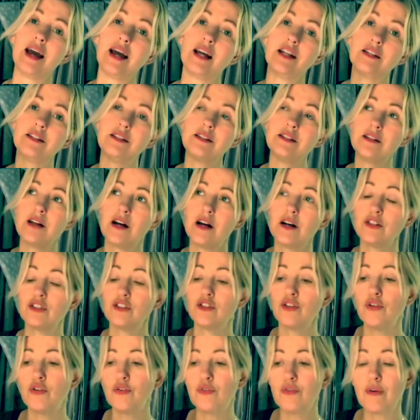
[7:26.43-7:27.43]
and start
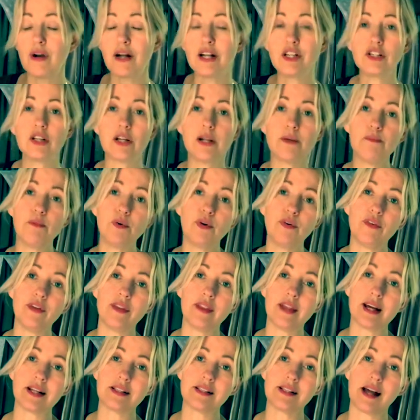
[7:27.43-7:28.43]
to gradually move
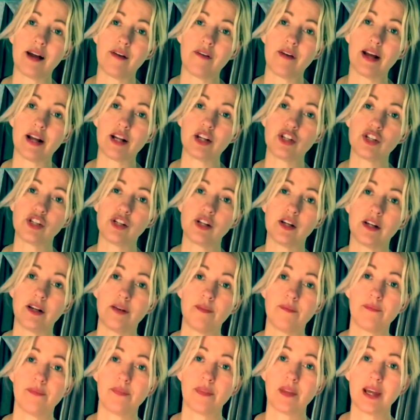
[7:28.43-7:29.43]
in that direction,
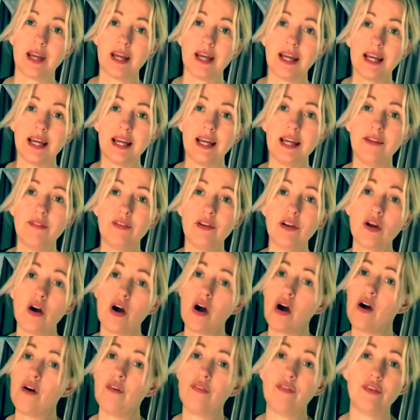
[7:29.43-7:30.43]
even
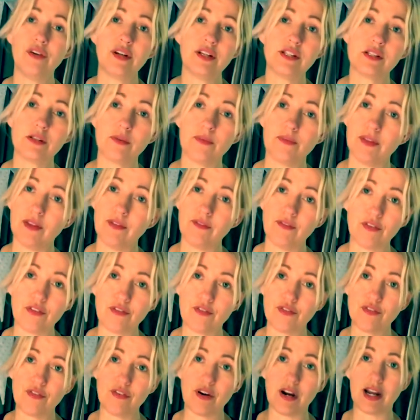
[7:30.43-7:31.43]
offering something for
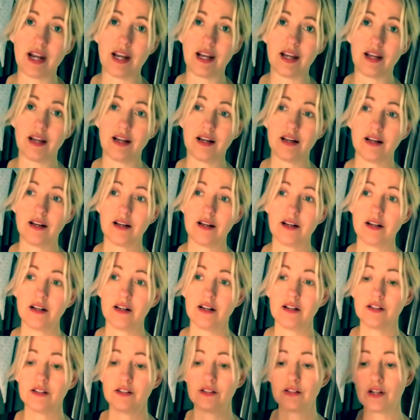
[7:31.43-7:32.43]
free.
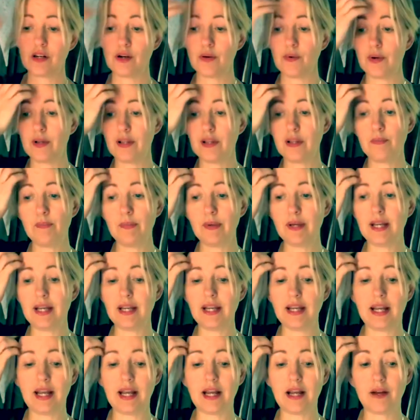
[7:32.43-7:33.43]
So in the
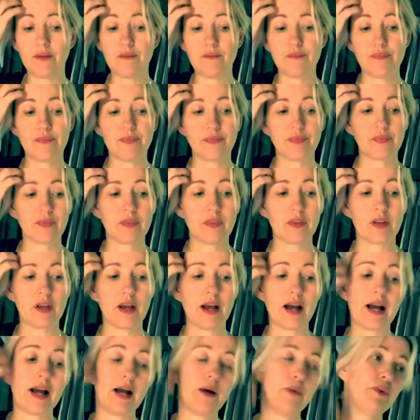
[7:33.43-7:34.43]
beginning,
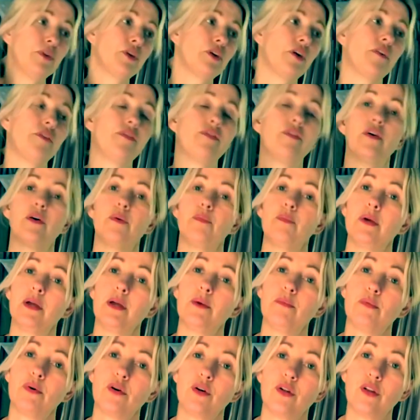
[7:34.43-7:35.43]
I would offer
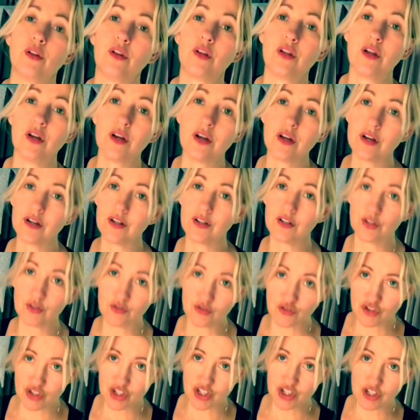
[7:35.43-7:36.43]
people
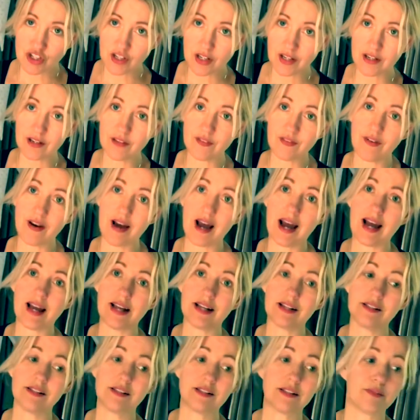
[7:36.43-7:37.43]
nutritional
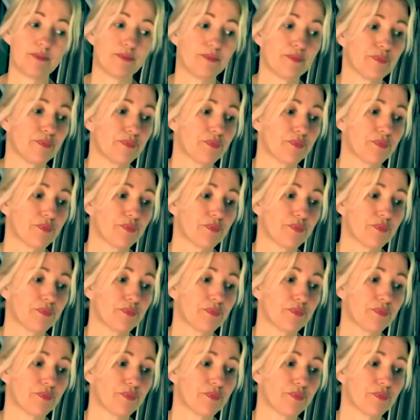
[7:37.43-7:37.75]
advice